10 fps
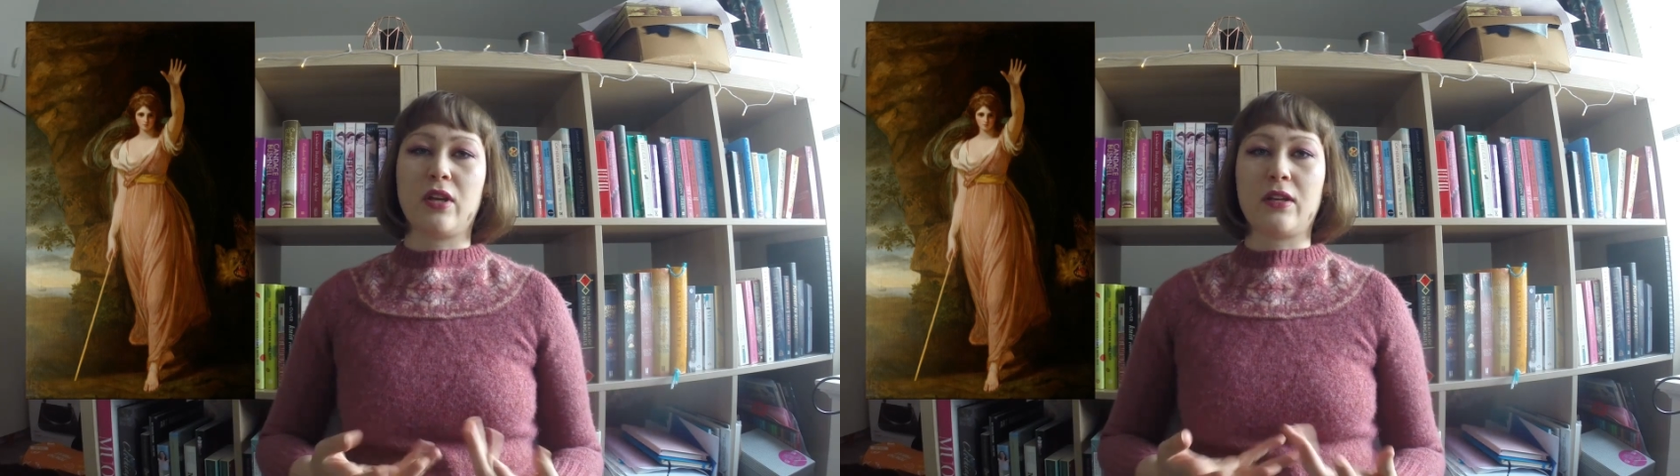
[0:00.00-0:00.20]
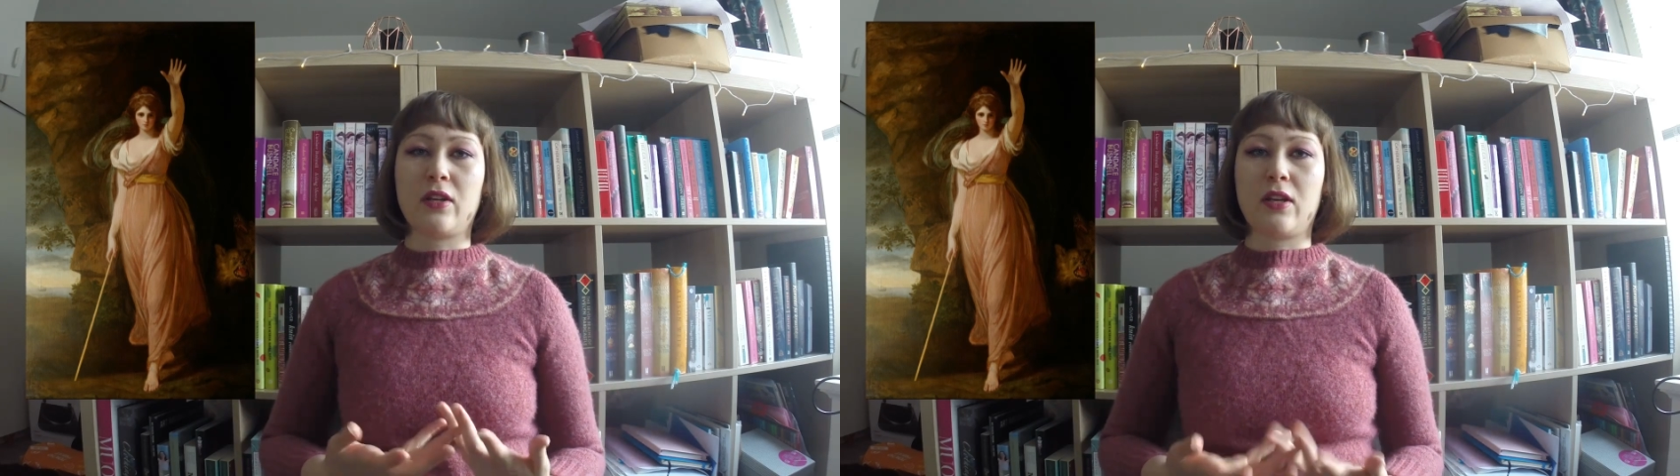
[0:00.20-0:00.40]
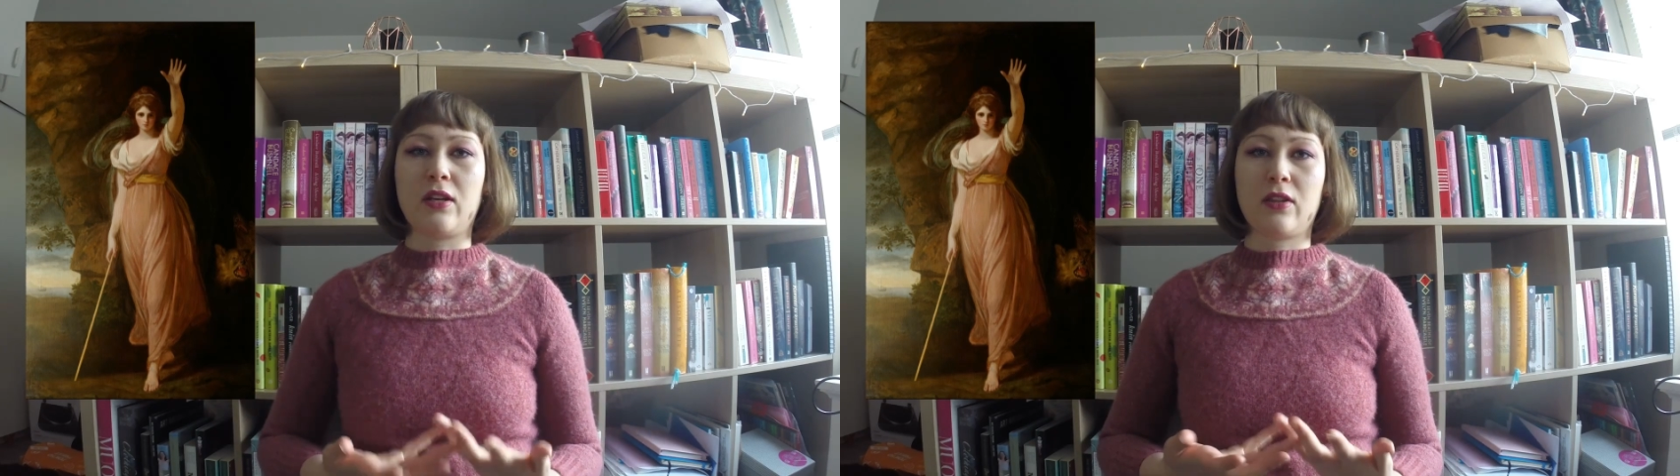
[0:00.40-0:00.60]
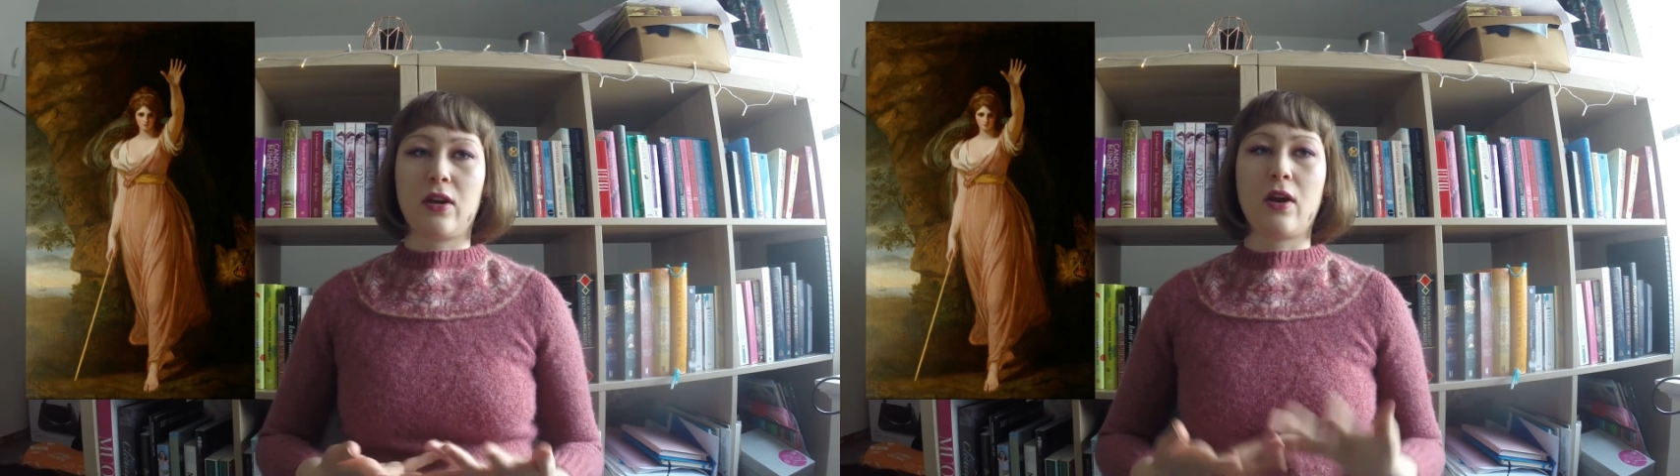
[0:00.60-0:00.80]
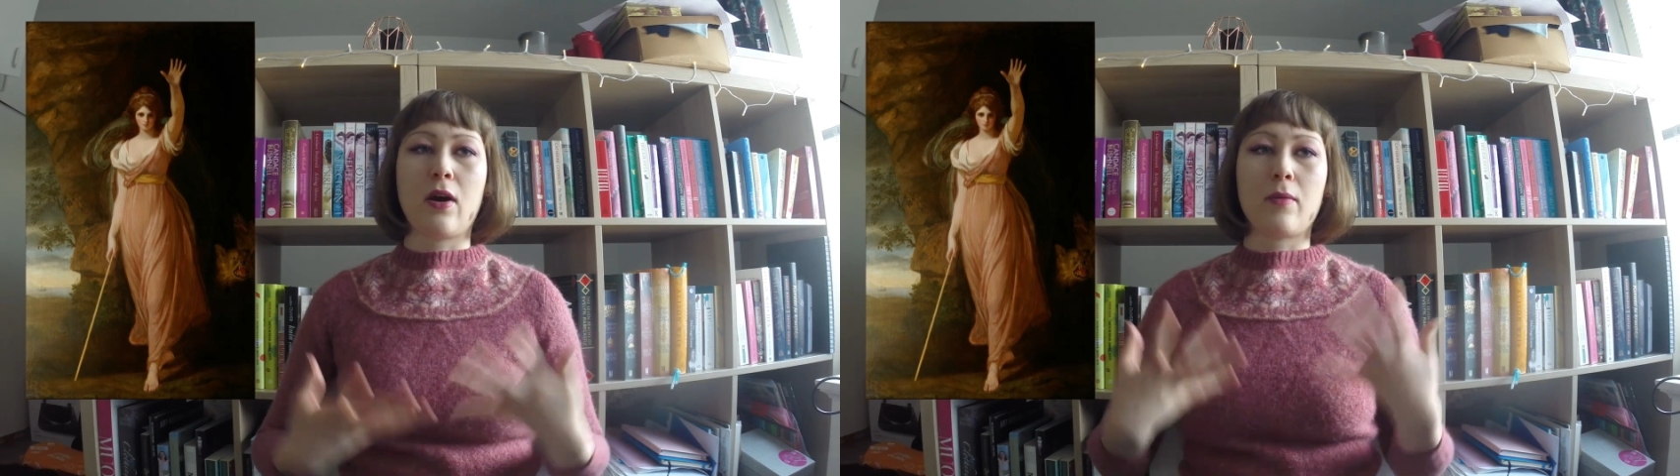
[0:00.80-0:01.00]
underneath
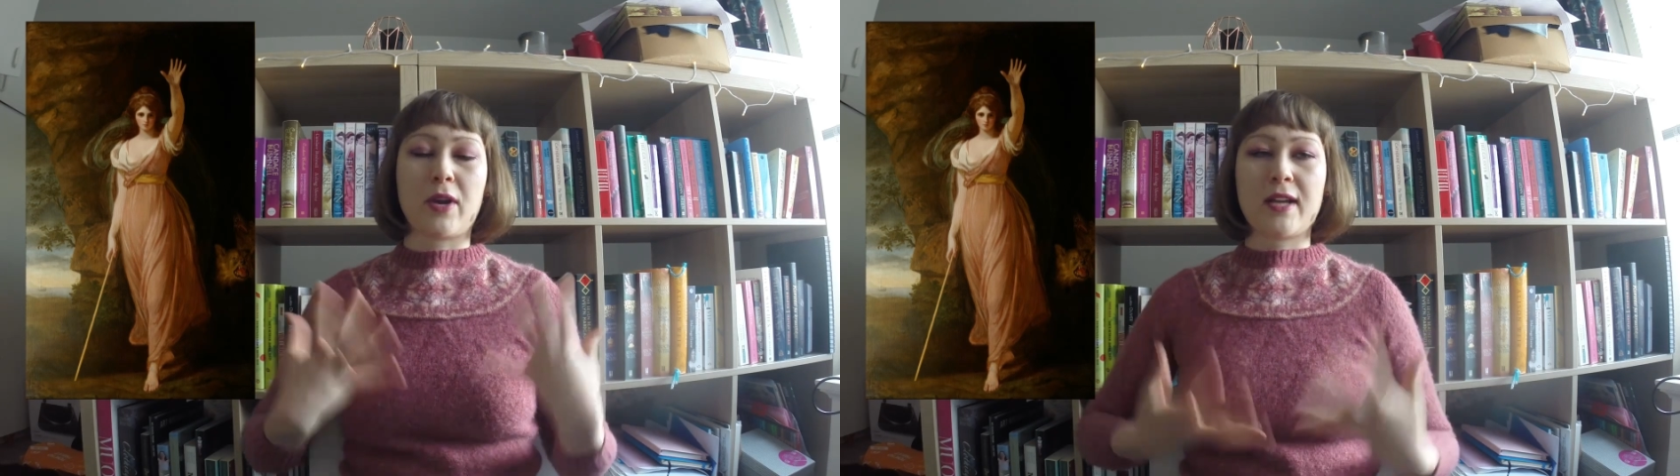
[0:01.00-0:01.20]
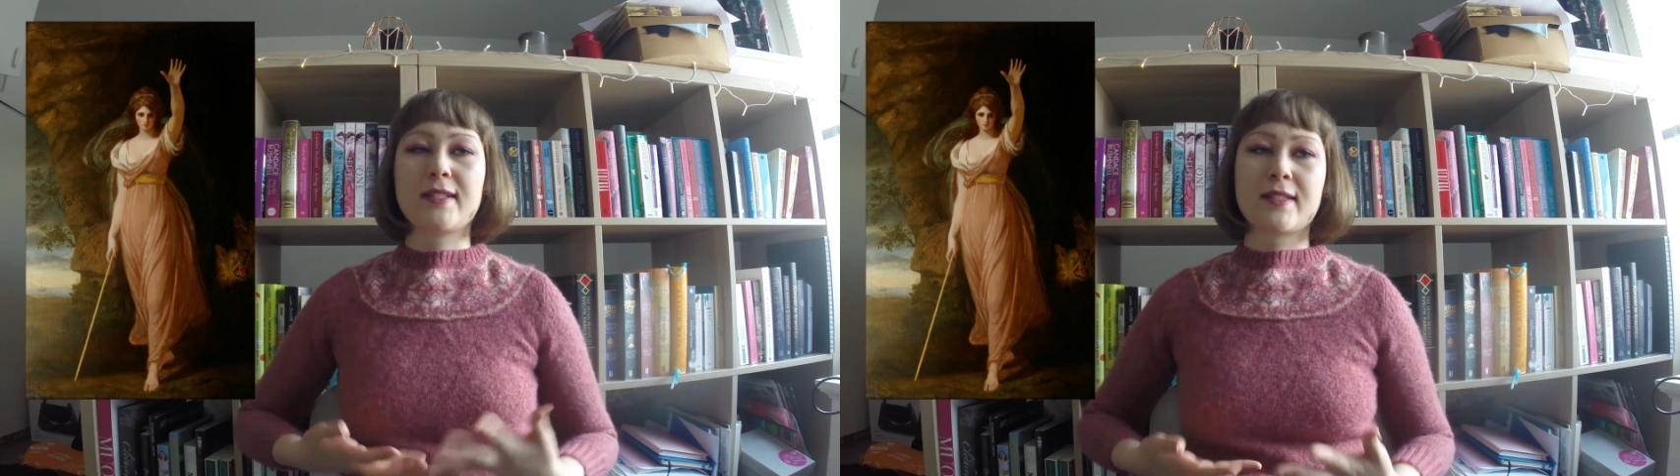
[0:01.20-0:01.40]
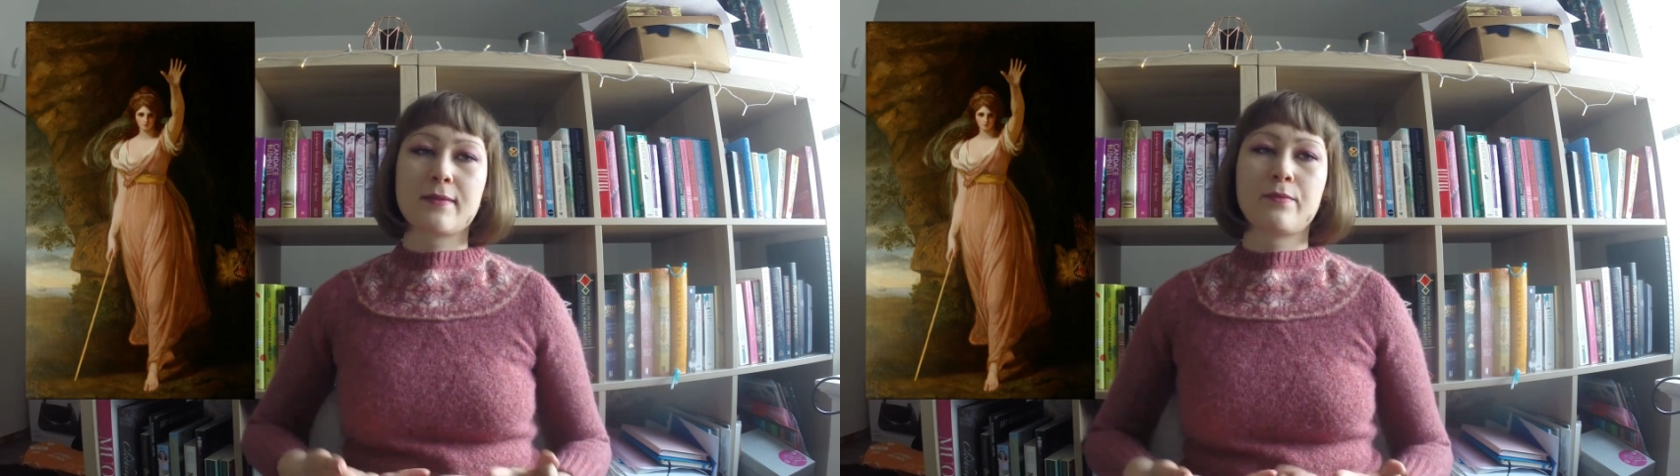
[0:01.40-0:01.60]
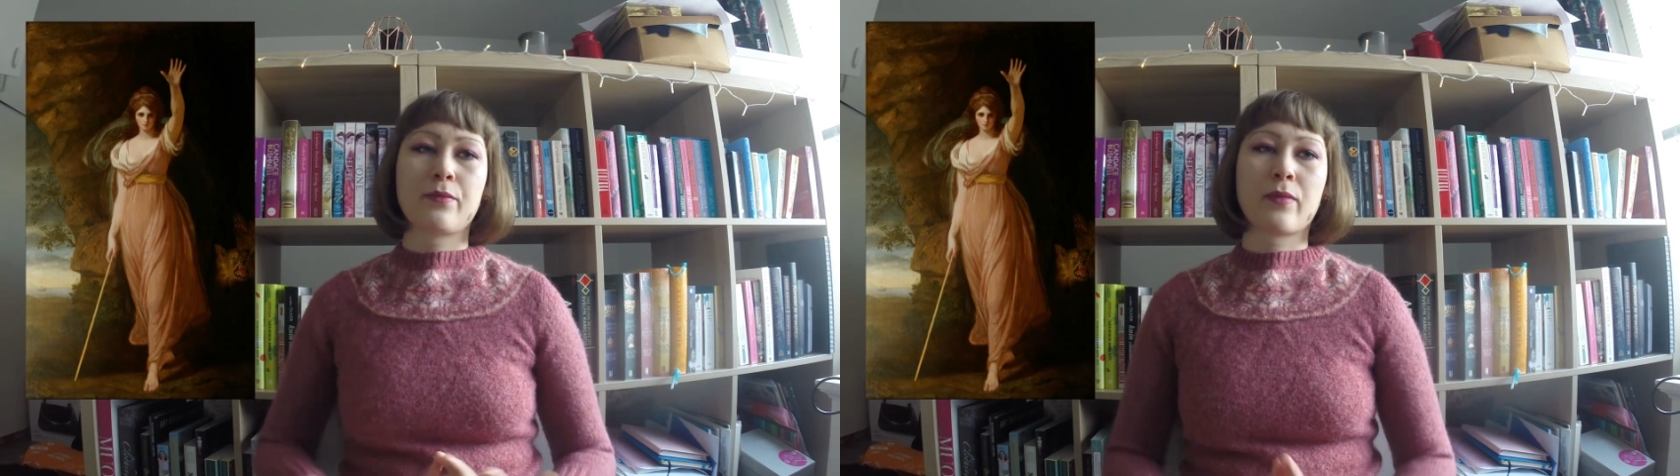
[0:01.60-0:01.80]
her breasts.